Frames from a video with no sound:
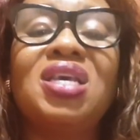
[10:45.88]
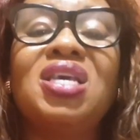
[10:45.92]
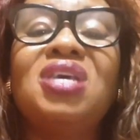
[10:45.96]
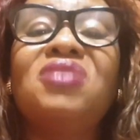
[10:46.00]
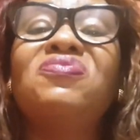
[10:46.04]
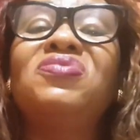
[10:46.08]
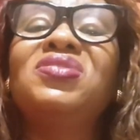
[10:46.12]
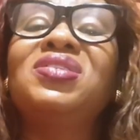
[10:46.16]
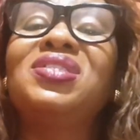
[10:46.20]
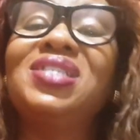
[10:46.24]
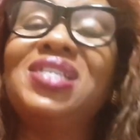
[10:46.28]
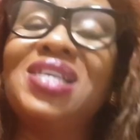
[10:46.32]

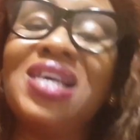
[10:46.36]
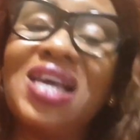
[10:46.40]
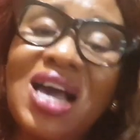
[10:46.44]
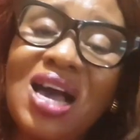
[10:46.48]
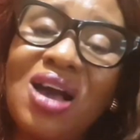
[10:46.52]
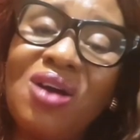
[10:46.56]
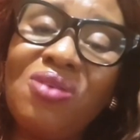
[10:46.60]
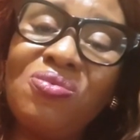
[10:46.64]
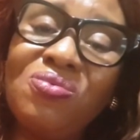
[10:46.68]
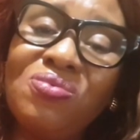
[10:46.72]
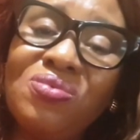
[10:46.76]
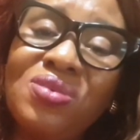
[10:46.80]
if you see
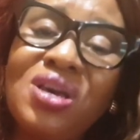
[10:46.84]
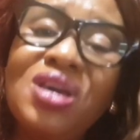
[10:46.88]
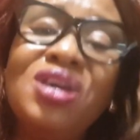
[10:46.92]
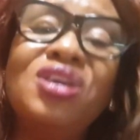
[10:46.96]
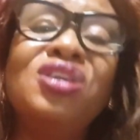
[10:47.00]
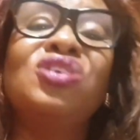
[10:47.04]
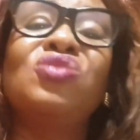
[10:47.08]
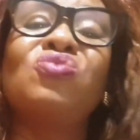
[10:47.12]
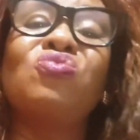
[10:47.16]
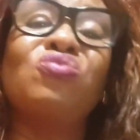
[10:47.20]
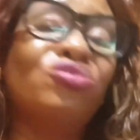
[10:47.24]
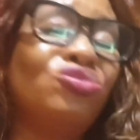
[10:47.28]
how
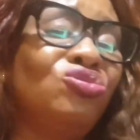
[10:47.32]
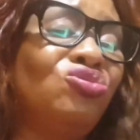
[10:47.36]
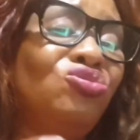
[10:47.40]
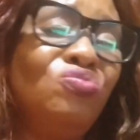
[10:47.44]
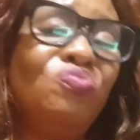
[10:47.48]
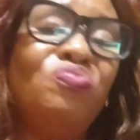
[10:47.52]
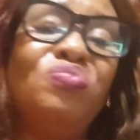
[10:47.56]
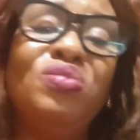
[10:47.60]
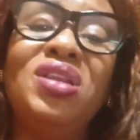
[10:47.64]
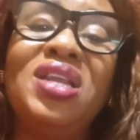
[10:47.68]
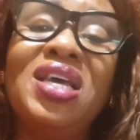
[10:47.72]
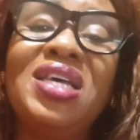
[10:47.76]
he was
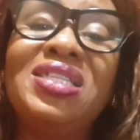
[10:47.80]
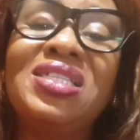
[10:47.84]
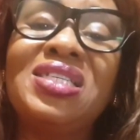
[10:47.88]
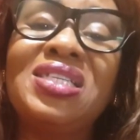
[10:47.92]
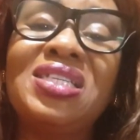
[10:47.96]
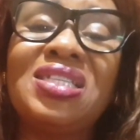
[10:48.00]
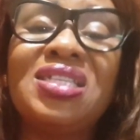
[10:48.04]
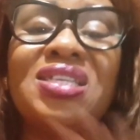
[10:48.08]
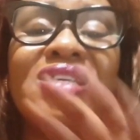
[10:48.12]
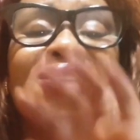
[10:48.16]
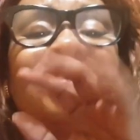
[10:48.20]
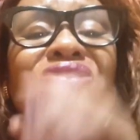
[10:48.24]

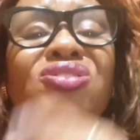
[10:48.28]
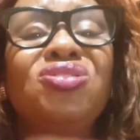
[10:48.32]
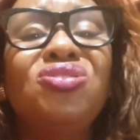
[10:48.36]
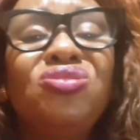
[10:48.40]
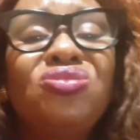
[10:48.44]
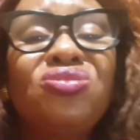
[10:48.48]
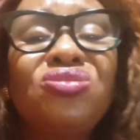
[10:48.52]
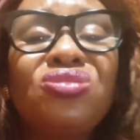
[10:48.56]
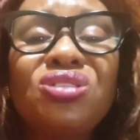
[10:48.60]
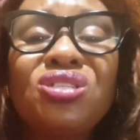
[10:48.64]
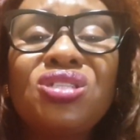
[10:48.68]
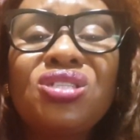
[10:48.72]
jubilating,
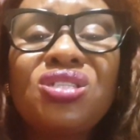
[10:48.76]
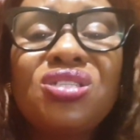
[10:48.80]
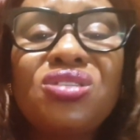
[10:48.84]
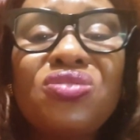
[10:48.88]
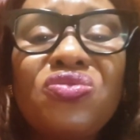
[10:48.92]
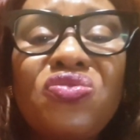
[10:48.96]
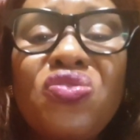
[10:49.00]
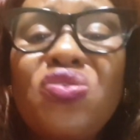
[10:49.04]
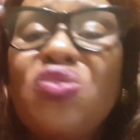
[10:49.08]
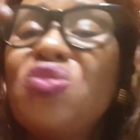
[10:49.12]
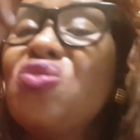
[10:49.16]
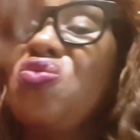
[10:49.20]

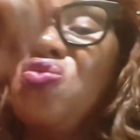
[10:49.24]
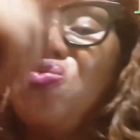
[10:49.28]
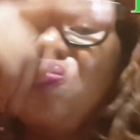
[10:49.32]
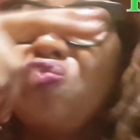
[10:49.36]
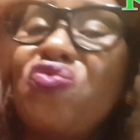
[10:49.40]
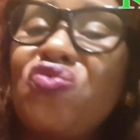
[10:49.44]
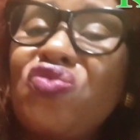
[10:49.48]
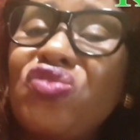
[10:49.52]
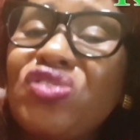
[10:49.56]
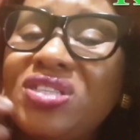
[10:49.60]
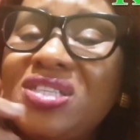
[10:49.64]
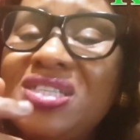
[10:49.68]
just
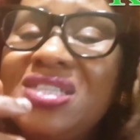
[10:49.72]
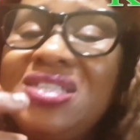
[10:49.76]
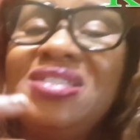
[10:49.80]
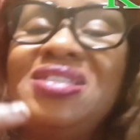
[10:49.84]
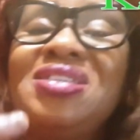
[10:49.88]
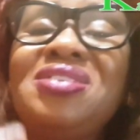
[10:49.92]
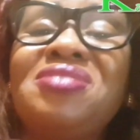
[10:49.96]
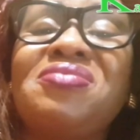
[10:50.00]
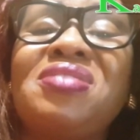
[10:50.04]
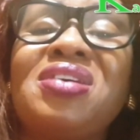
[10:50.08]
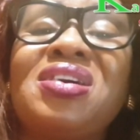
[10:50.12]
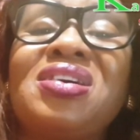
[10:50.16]
40
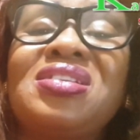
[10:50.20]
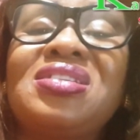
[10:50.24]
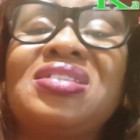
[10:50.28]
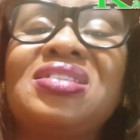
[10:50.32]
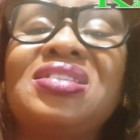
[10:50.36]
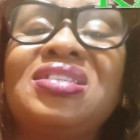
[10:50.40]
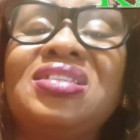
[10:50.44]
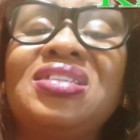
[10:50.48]
dirham.